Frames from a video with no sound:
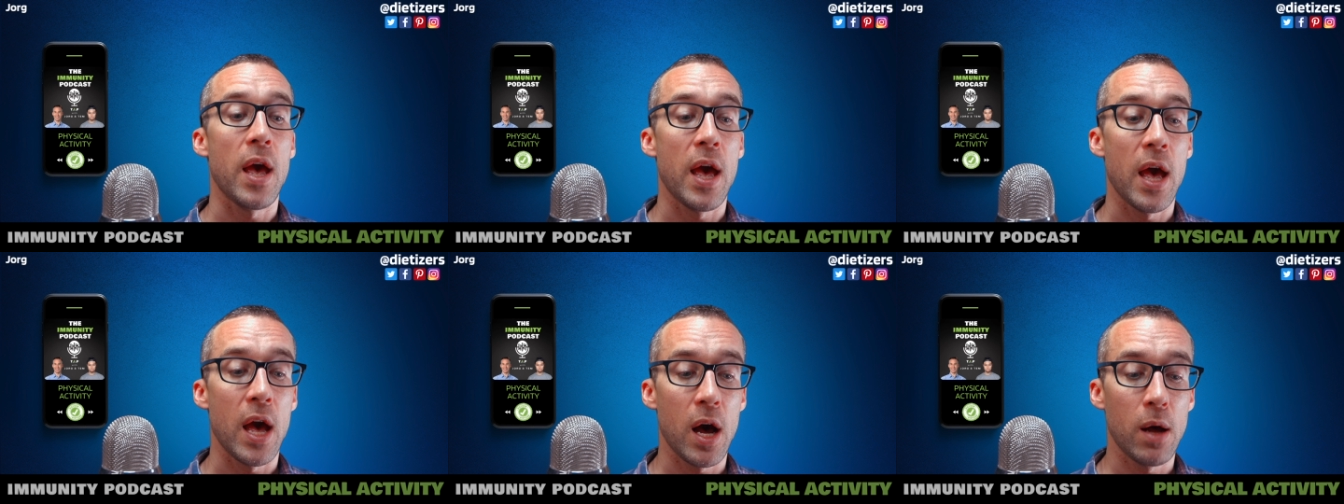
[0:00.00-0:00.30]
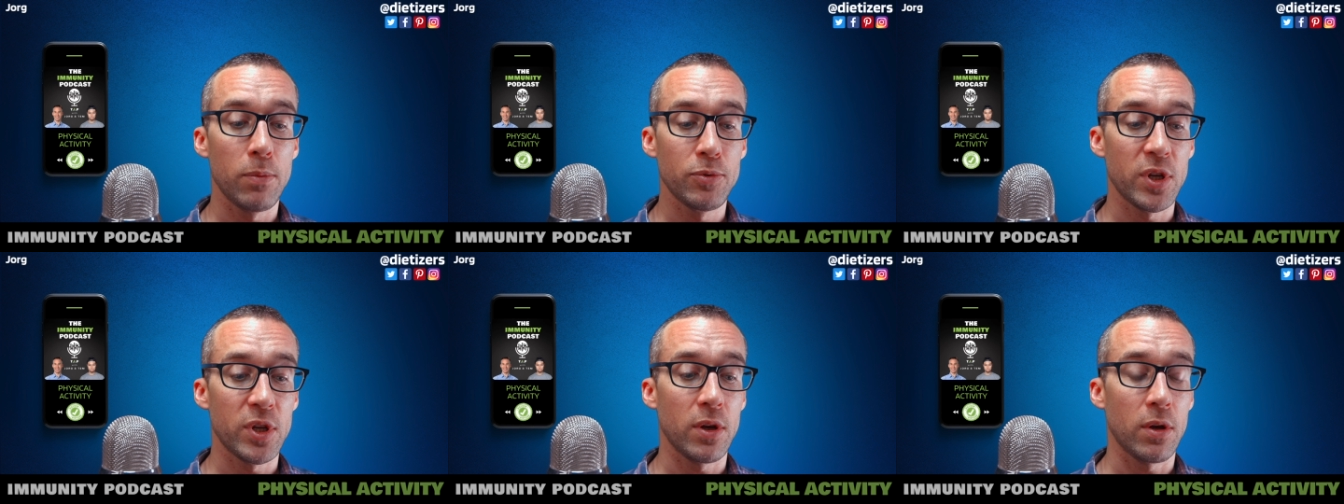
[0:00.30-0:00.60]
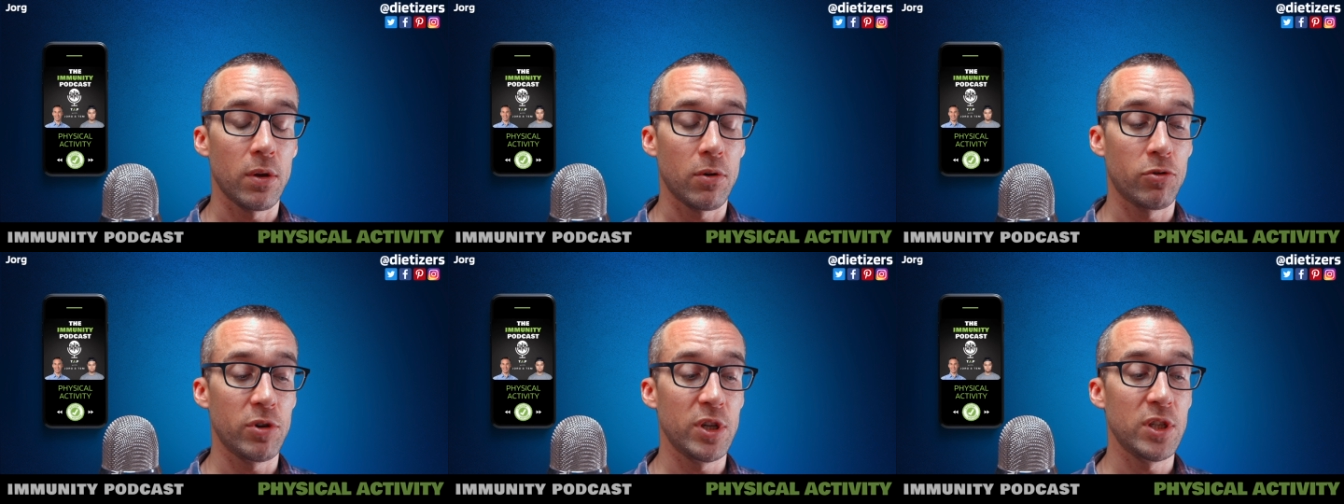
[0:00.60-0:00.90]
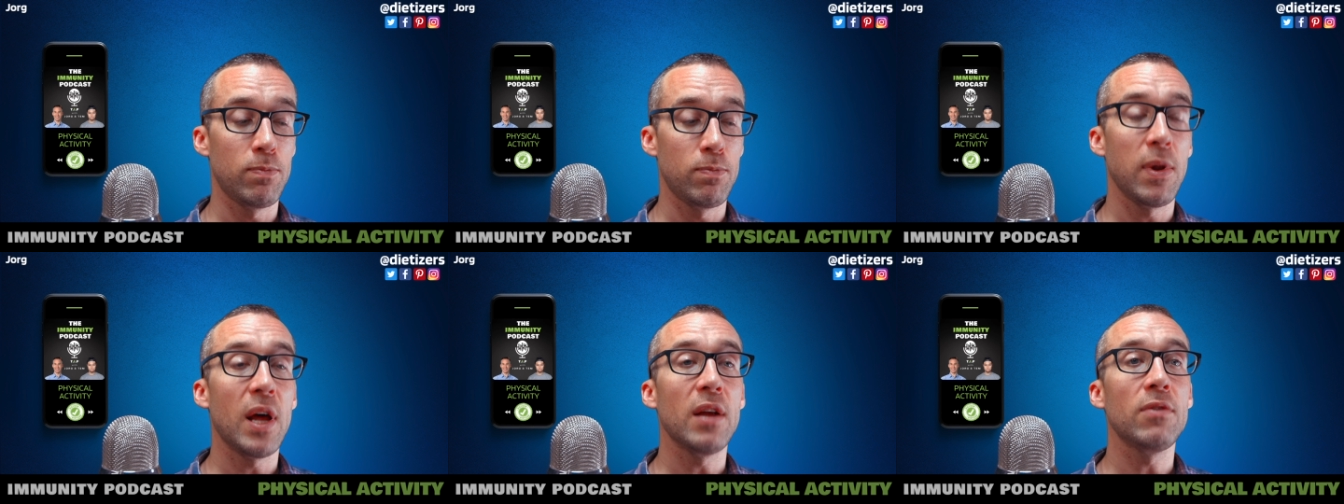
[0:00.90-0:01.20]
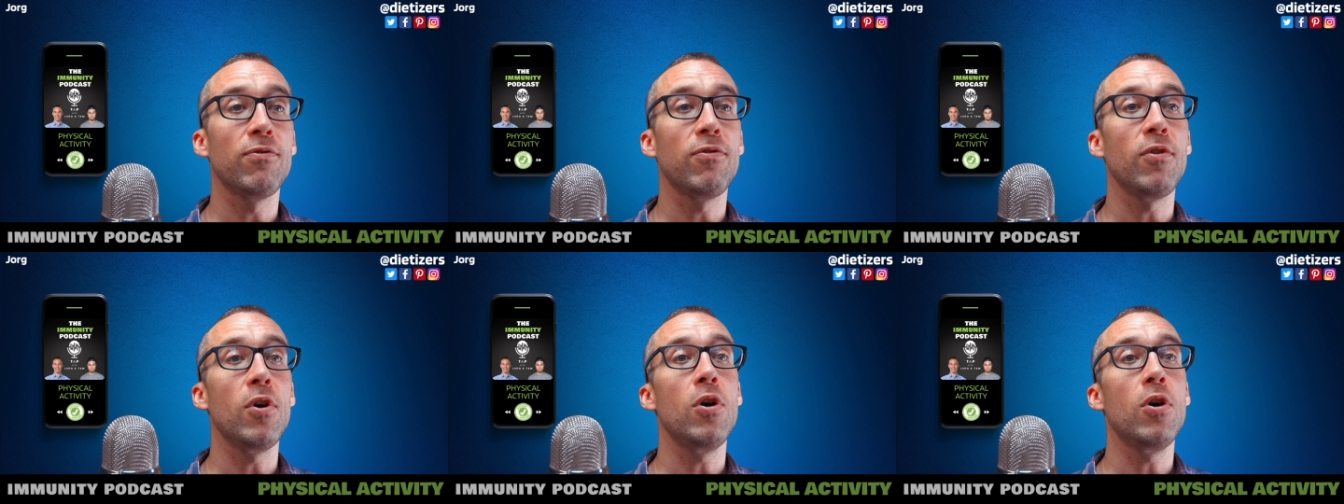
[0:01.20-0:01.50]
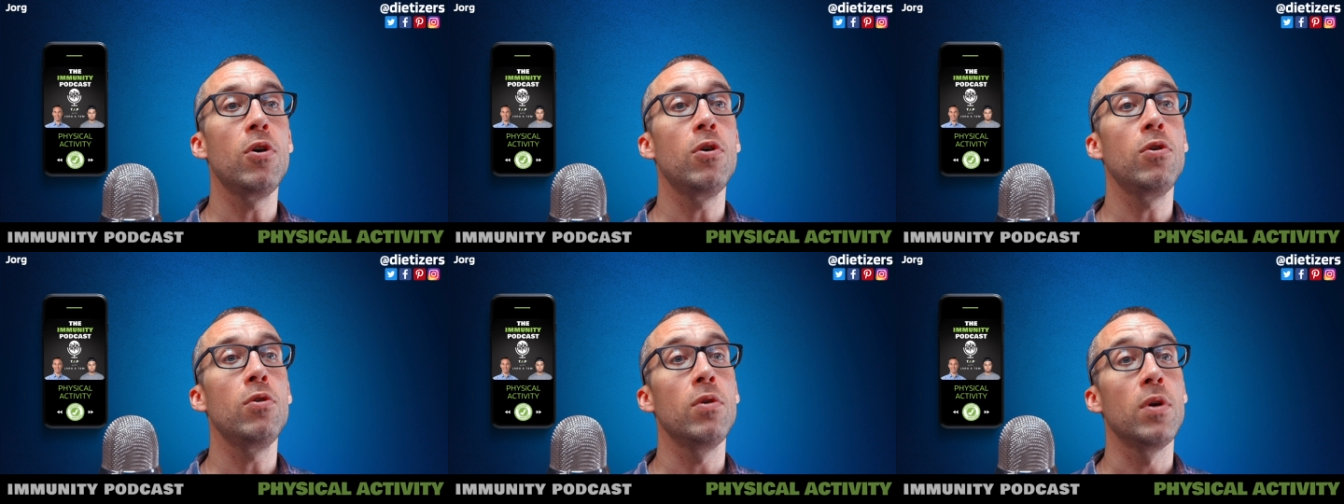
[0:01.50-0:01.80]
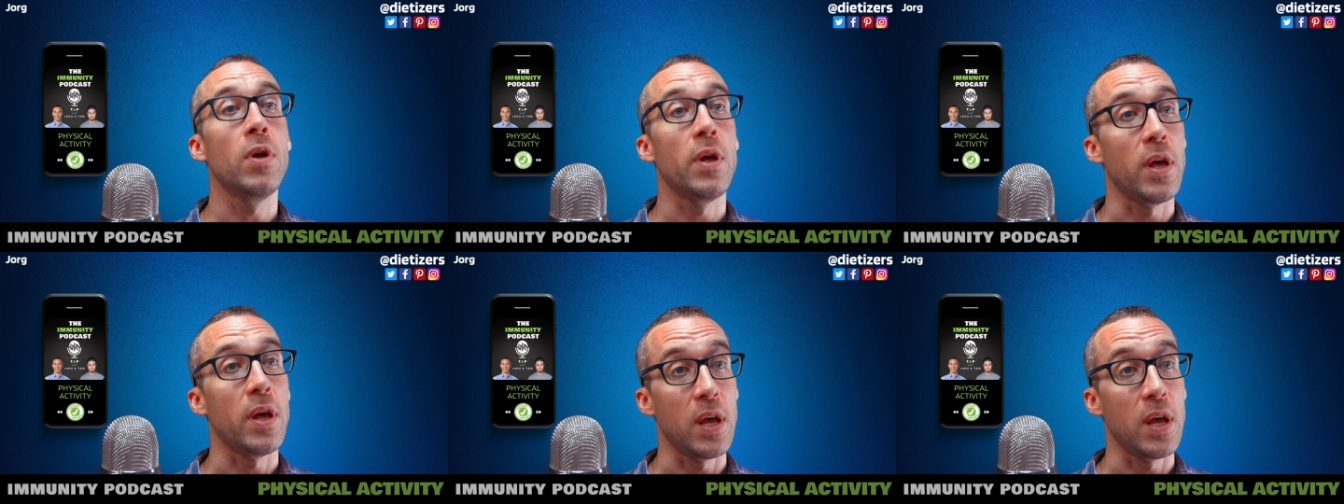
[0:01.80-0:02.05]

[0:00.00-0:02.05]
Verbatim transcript: Helps increase blood flow,